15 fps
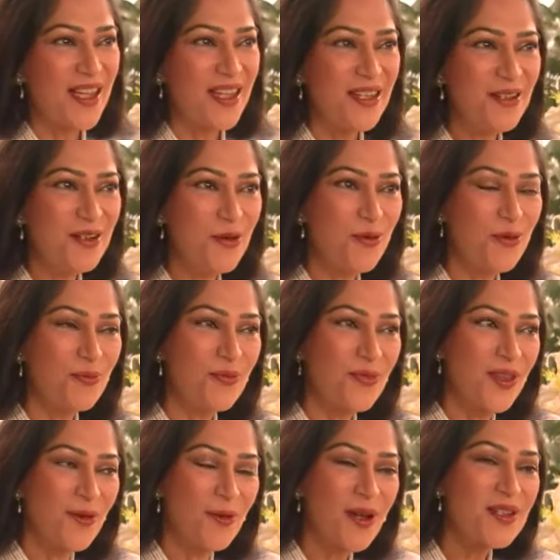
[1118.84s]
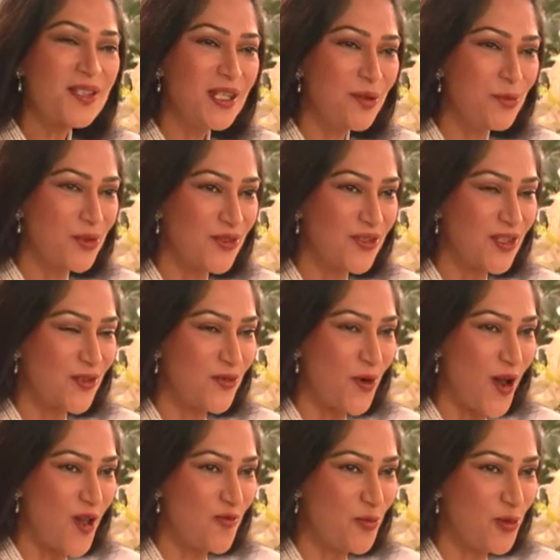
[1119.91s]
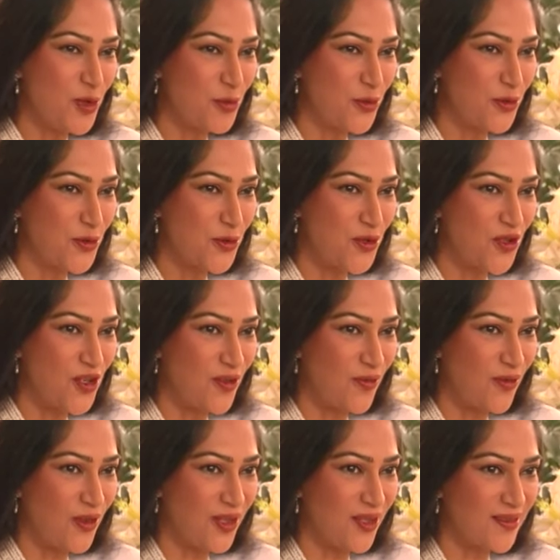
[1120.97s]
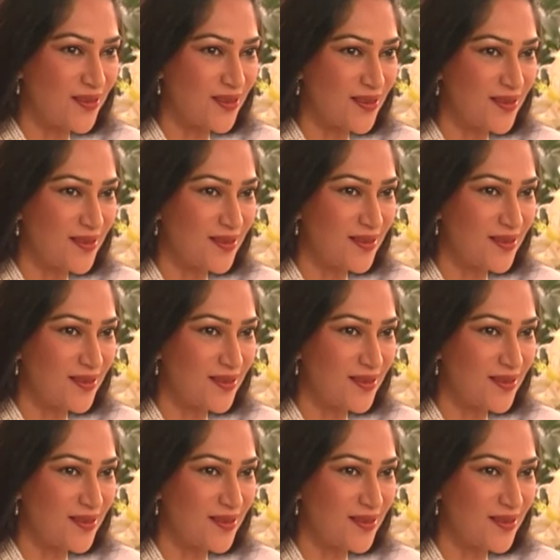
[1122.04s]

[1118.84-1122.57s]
you know, there are demons that drive people to achieve things.